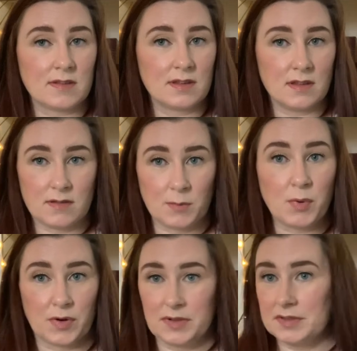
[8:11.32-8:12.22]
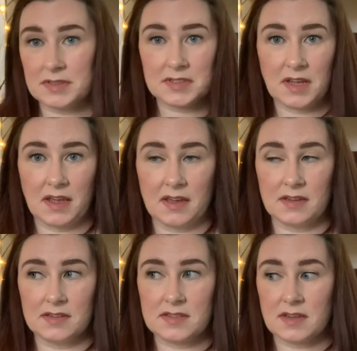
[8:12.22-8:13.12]
is important.
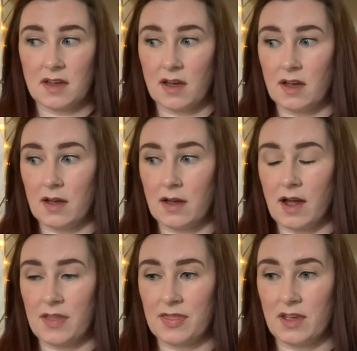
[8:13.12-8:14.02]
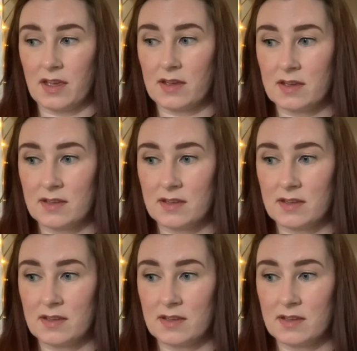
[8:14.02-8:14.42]
And I think